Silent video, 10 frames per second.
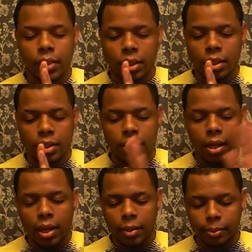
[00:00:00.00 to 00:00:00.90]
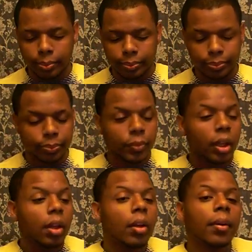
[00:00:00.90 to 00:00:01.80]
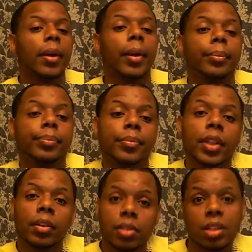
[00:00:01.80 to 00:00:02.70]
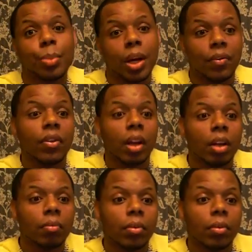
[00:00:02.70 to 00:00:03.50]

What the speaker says: Jesus' name. Okay, yeah, just pray for that.